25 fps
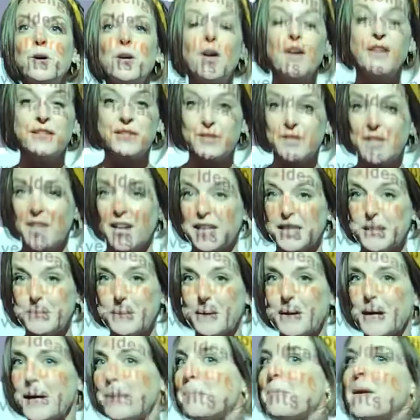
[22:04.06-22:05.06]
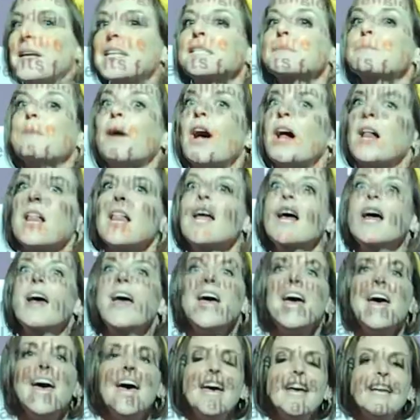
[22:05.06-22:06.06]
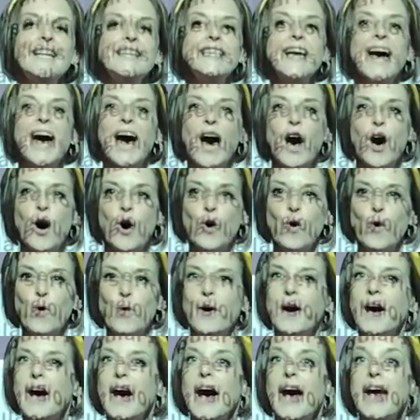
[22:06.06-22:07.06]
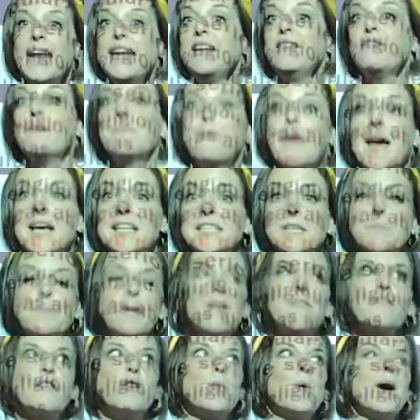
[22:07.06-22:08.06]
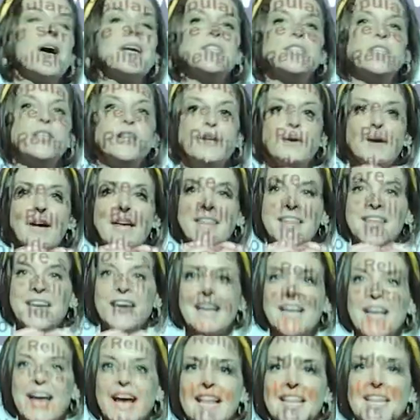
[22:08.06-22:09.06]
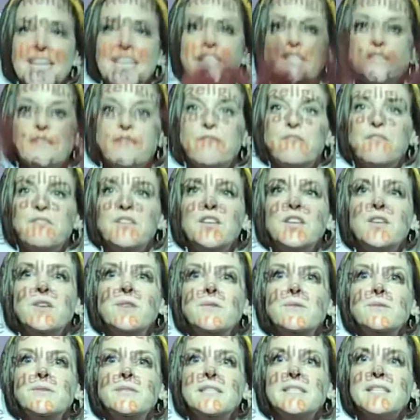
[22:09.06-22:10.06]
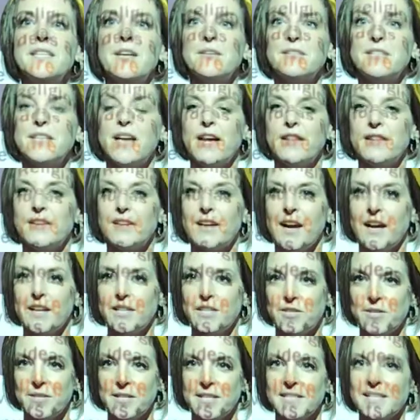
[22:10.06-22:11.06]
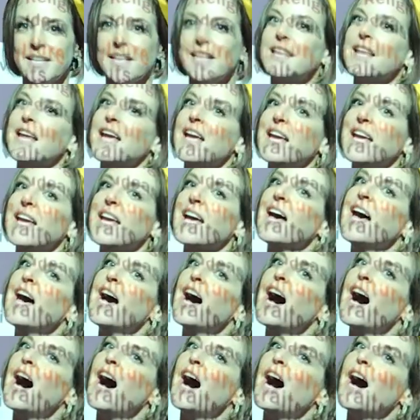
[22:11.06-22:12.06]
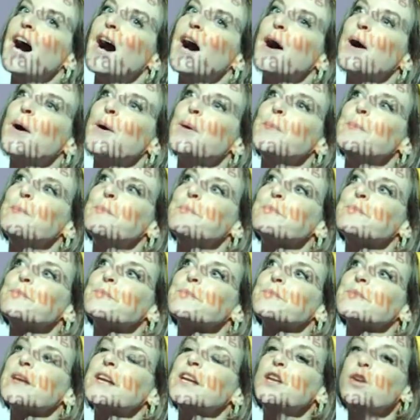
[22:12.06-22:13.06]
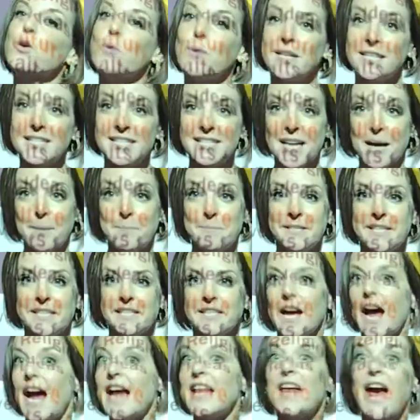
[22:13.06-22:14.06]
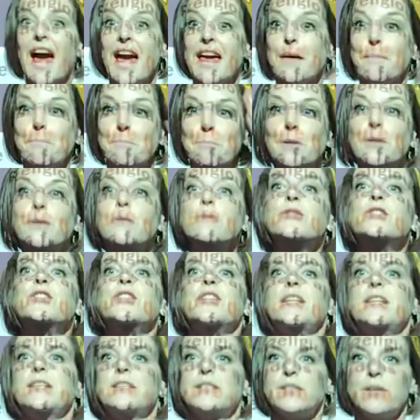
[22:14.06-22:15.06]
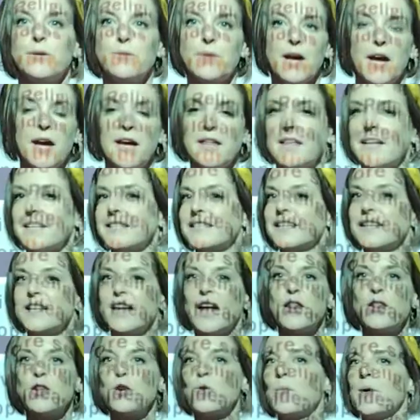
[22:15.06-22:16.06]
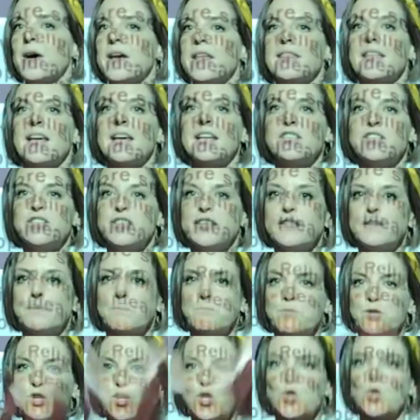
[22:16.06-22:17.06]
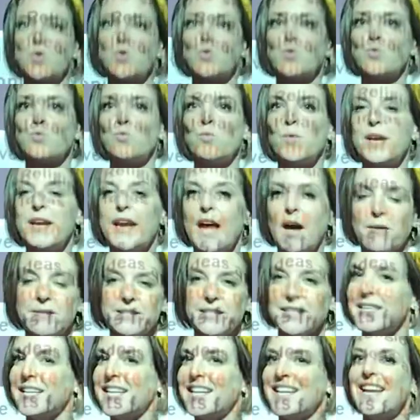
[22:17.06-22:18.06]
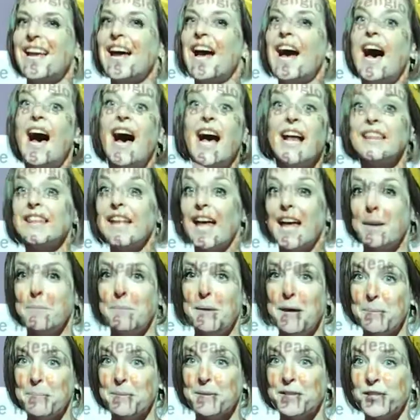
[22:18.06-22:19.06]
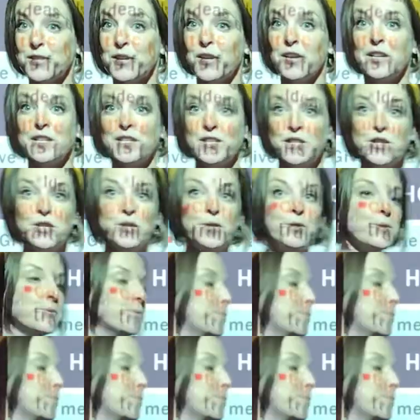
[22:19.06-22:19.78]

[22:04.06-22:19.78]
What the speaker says: also talks about like baseball and how, and even basketball if you want to, and then it kind of like diffuses out to other countries and they, you know, accept it. Blue jeans, okay, that's another one that just went out, and then a lot of people started to